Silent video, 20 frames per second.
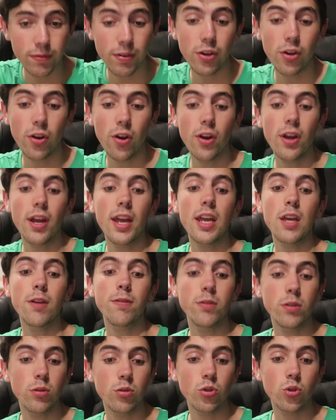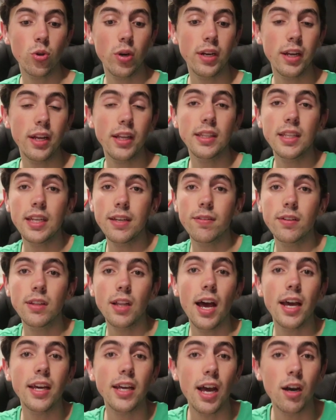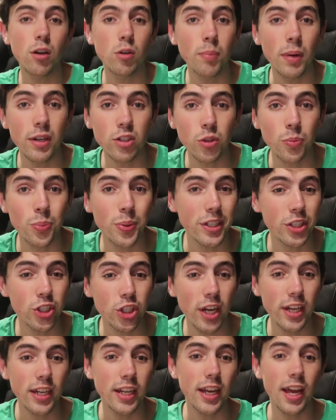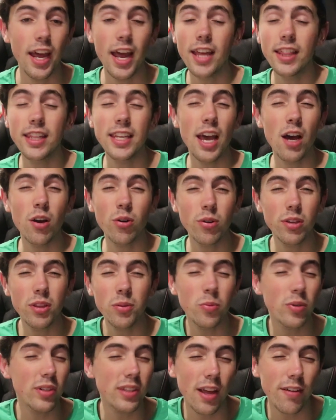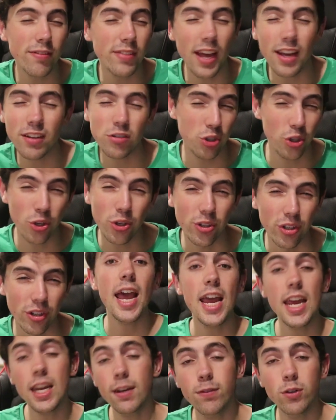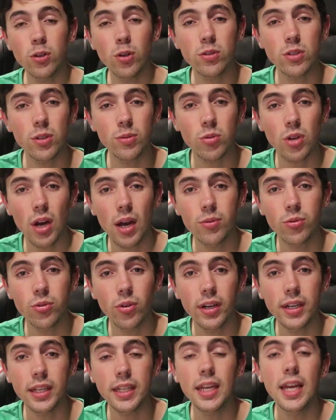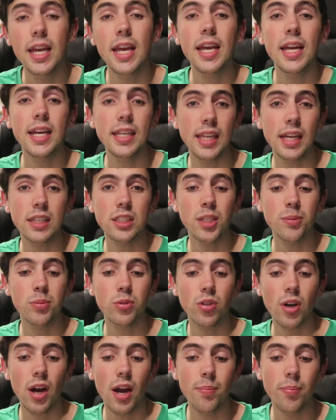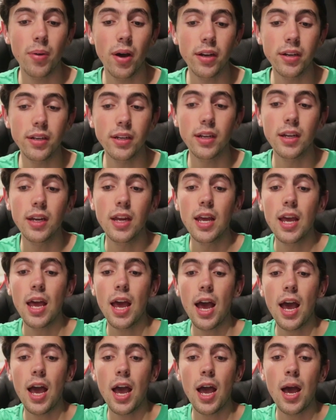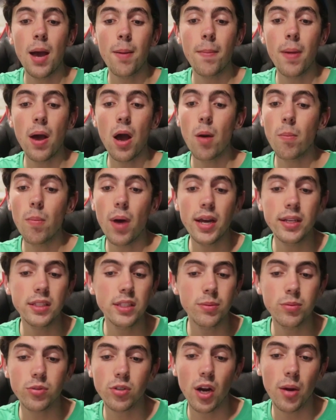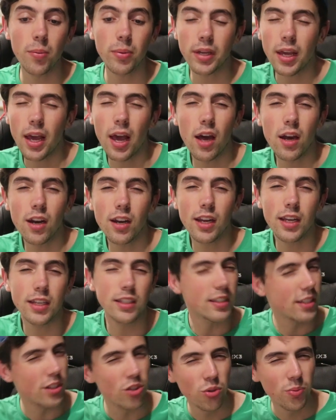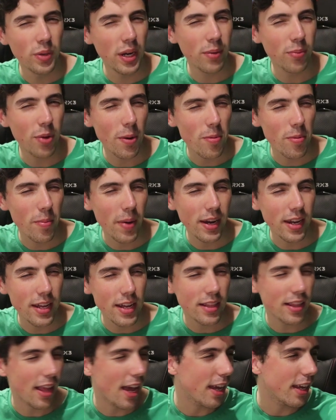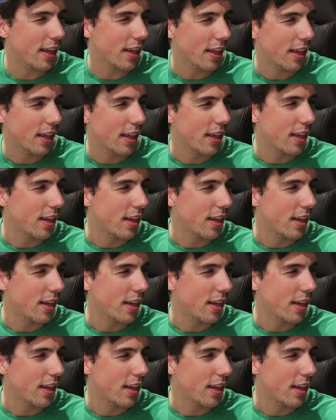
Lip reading: video. If you enjoyed it, leave a like. I would much appreciate it. And the algorithm would love that too. And if you're not subscribed already, hit that subscribe button. My subscribe account is still being problematic. Like,